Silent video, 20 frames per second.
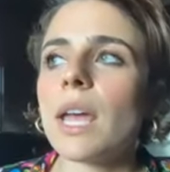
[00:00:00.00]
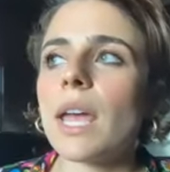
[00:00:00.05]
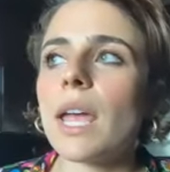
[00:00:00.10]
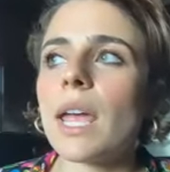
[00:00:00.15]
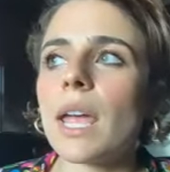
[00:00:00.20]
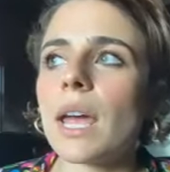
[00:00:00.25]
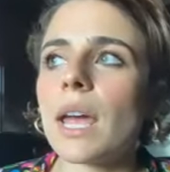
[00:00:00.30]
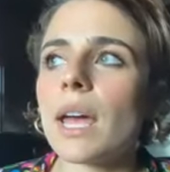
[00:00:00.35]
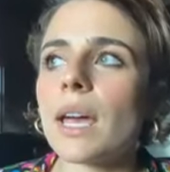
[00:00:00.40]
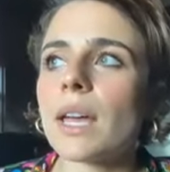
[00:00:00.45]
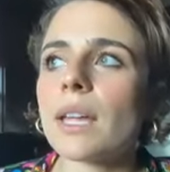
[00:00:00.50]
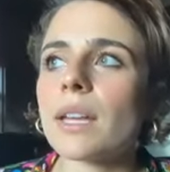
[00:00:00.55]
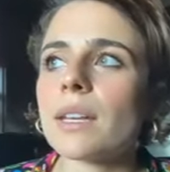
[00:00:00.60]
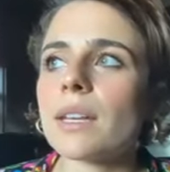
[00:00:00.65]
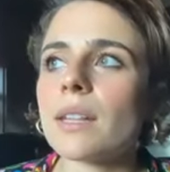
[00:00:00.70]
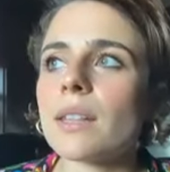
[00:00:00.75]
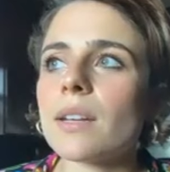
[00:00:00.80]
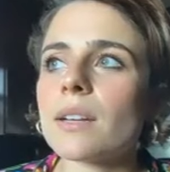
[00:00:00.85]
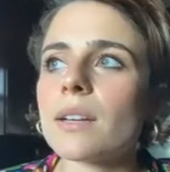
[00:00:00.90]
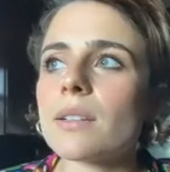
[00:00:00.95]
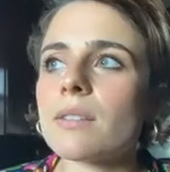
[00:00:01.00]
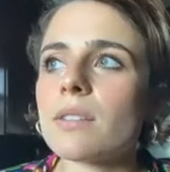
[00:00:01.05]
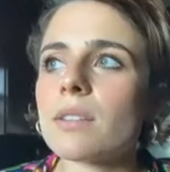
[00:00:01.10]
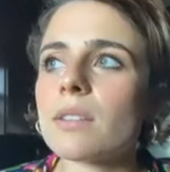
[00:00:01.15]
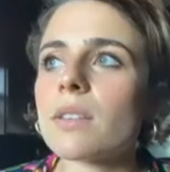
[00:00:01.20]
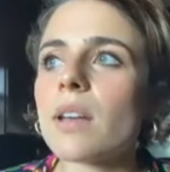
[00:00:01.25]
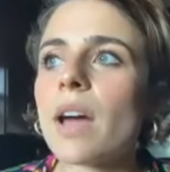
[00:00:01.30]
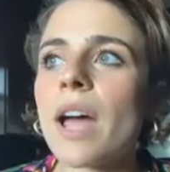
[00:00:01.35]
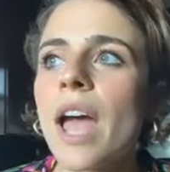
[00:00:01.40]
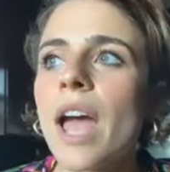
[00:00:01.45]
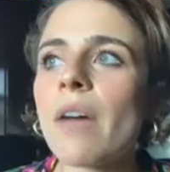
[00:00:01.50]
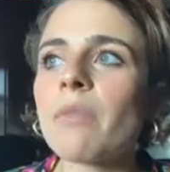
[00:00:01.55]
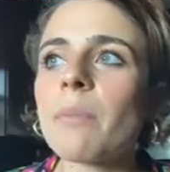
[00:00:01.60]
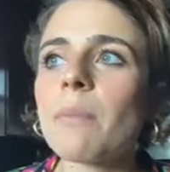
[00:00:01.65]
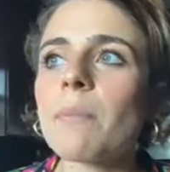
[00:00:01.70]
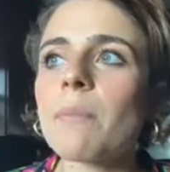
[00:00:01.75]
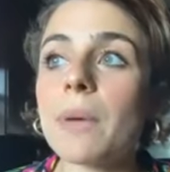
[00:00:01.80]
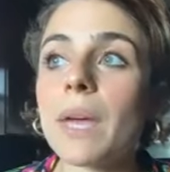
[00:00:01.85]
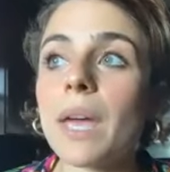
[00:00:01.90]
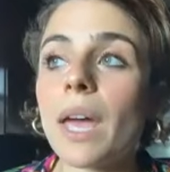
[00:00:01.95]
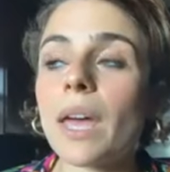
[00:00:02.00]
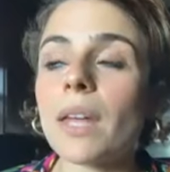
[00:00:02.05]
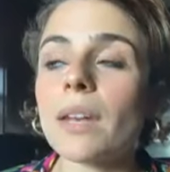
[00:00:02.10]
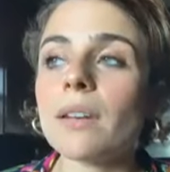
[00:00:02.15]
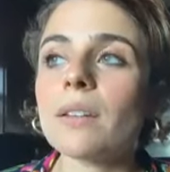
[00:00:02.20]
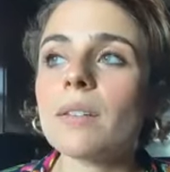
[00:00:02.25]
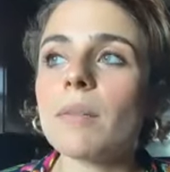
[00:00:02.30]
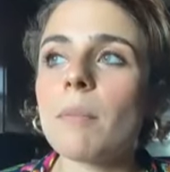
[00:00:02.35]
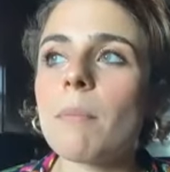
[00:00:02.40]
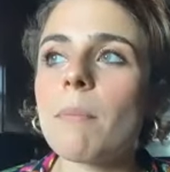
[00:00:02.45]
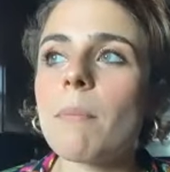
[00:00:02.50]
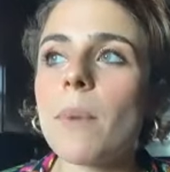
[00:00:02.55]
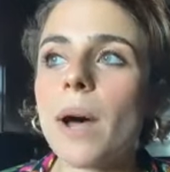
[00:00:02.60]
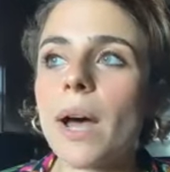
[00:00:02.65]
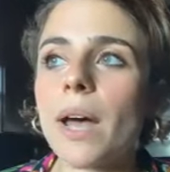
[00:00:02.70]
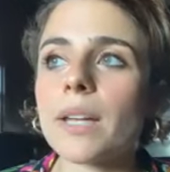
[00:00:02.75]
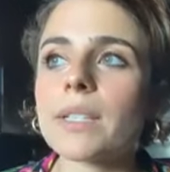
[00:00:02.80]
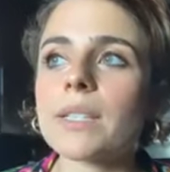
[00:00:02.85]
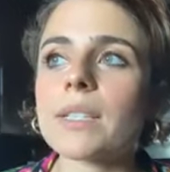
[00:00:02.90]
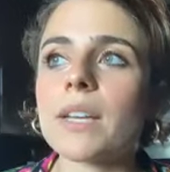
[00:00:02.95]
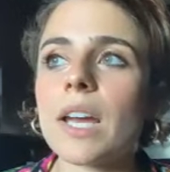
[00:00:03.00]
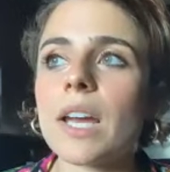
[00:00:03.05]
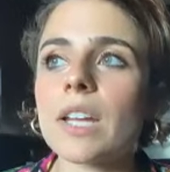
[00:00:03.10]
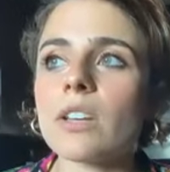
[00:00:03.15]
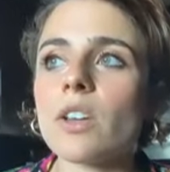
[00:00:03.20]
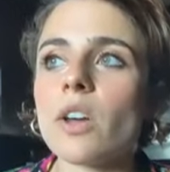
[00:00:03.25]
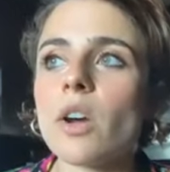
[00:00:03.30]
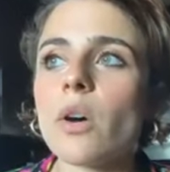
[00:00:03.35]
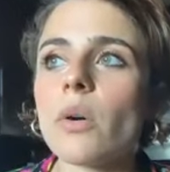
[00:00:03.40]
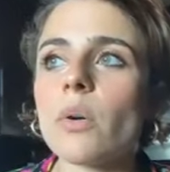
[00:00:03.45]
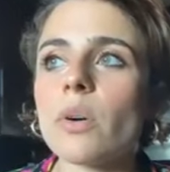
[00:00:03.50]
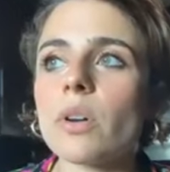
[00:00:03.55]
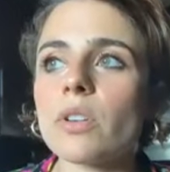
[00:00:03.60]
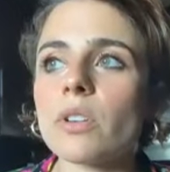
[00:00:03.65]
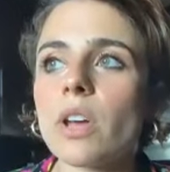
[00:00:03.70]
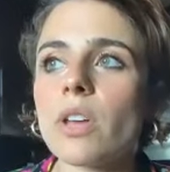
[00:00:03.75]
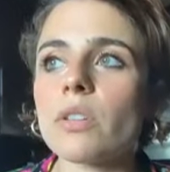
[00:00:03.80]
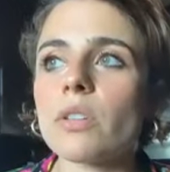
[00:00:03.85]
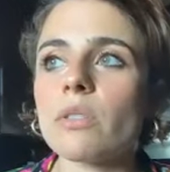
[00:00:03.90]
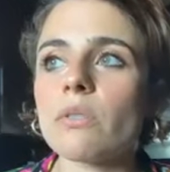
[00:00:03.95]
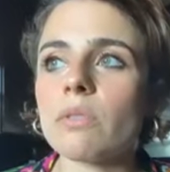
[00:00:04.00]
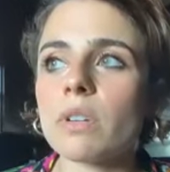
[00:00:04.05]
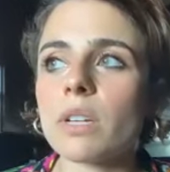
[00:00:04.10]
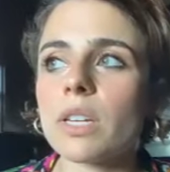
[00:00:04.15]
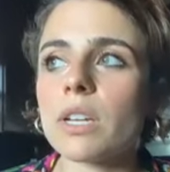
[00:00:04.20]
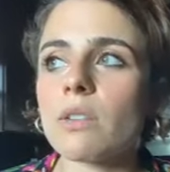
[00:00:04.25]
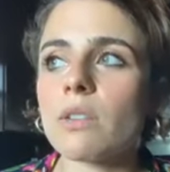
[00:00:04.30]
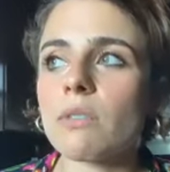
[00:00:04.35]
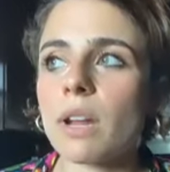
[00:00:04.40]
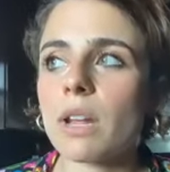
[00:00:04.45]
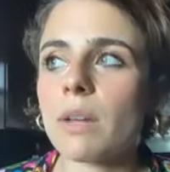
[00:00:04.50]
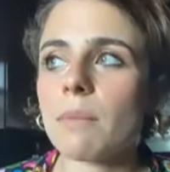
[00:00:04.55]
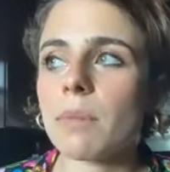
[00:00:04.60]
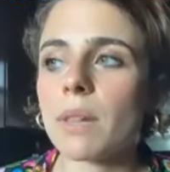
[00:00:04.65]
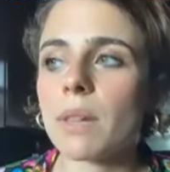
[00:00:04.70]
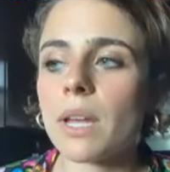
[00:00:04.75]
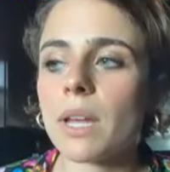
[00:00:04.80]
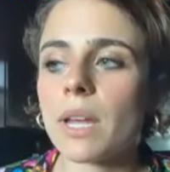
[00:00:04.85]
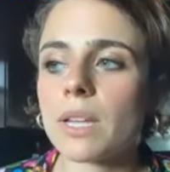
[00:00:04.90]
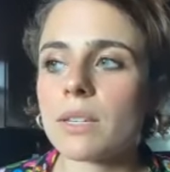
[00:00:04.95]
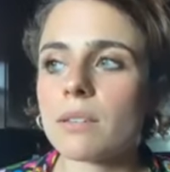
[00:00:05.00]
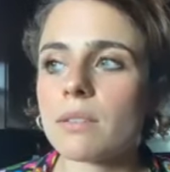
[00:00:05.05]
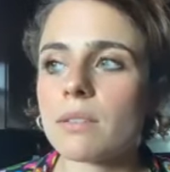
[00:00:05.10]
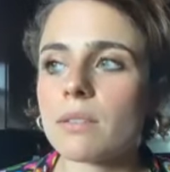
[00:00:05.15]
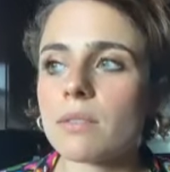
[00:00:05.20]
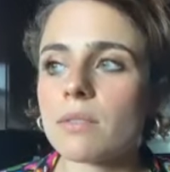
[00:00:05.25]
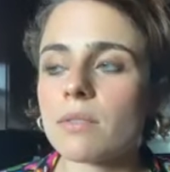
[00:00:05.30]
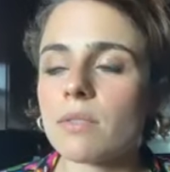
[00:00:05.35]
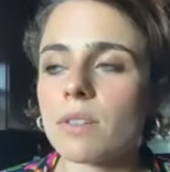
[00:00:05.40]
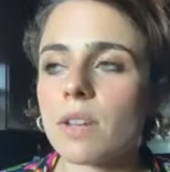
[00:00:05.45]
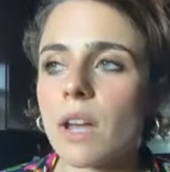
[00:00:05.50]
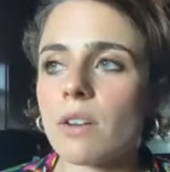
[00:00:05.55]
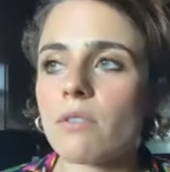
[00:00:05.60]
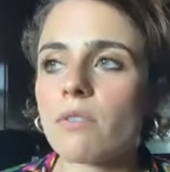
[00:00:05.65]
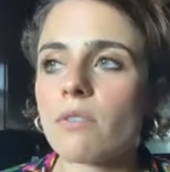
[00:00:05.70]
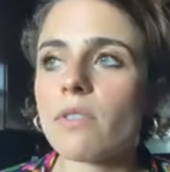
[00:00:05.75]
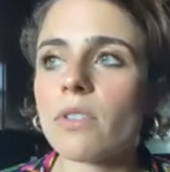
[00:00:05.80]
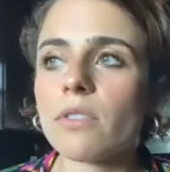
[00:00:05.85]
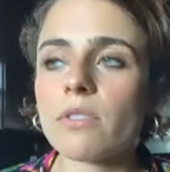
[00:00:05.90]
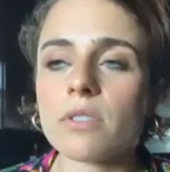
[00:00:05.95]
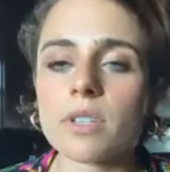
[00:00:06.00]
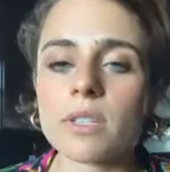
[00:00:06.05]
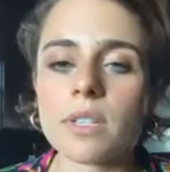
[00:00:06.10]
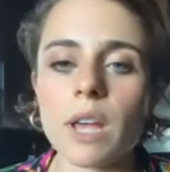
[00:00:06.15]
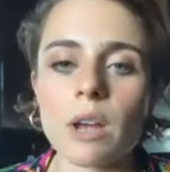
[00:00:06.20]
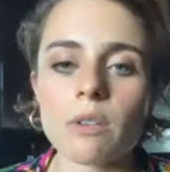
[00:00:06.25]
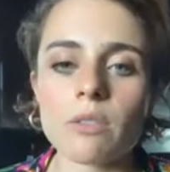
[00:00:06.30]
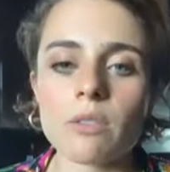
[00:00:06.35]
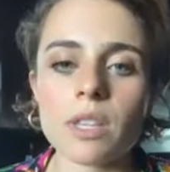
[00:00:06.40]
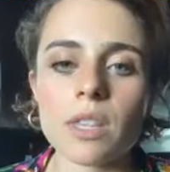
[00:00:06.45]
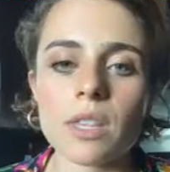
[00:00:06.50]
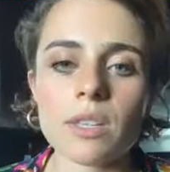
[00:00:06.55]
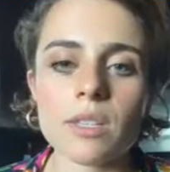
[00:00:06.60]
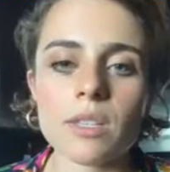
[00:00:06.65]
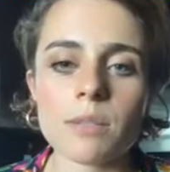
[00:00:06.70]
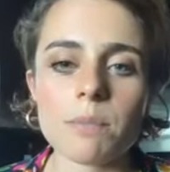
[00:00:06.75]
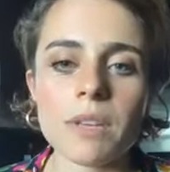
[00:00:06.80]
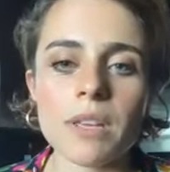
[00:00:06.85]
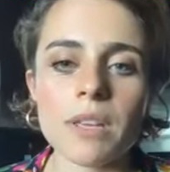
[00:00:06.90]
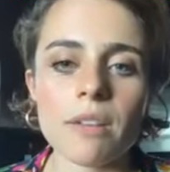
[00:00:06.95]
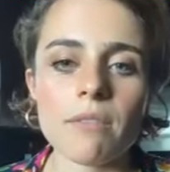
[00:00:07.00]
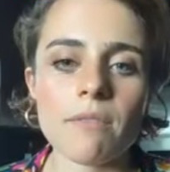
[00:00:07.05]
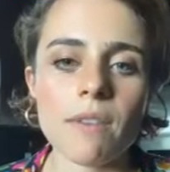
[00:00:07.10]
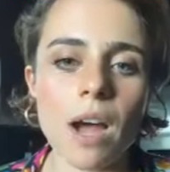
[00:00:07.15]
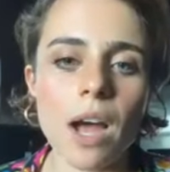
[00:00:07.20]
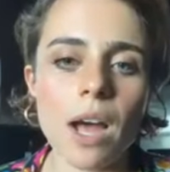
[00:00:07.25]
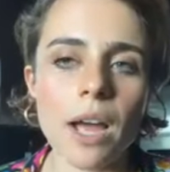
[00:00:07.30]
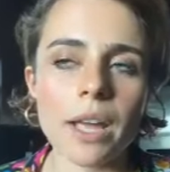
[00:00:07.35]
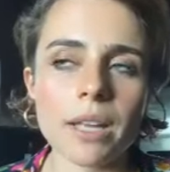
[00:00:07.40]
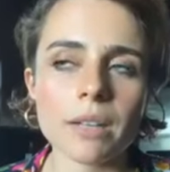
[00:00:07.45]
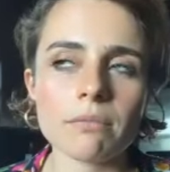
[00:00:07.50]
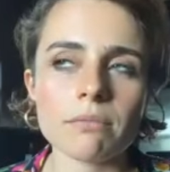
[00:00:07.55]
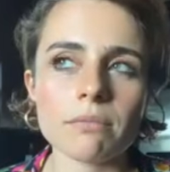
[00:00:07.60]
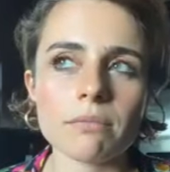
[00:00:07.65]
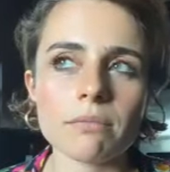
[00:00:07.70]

And there's this, I haven't been, but I know another really great place kind of further south is PFI.